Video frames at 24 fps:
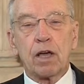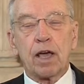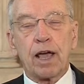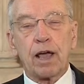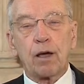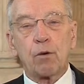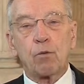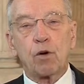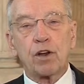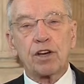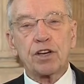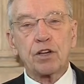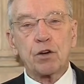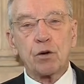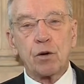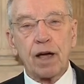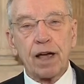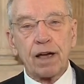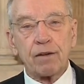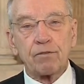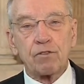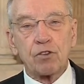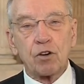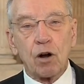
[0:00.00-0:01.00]
And when you
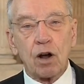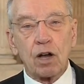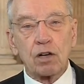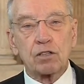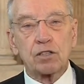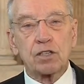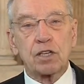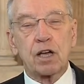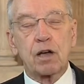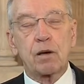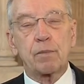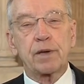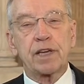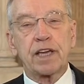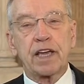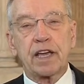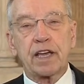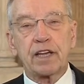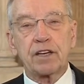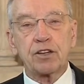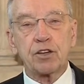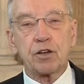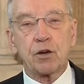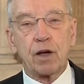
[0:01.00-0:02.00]
have drugs coming
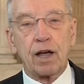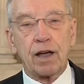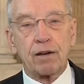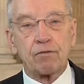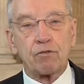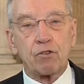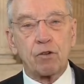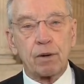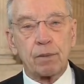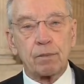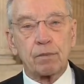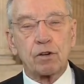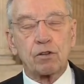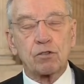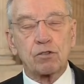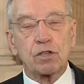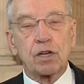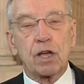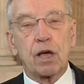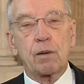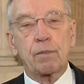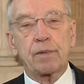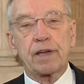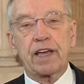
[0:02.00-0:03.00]
in, you have criminals
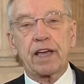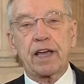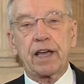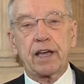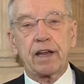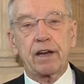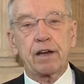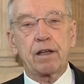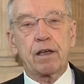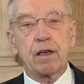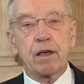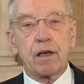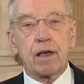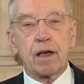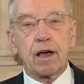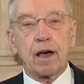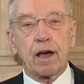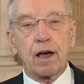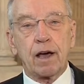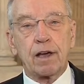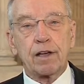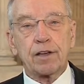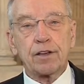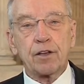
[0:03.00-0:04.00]
coming in,
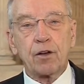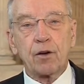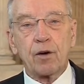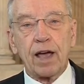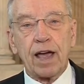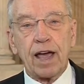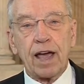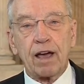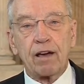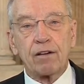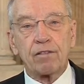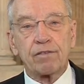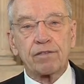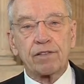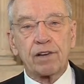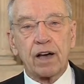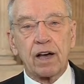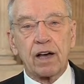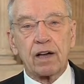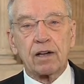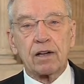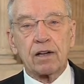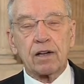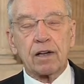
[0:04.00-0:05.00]
you
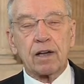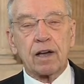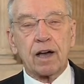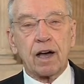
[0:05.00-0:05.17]
have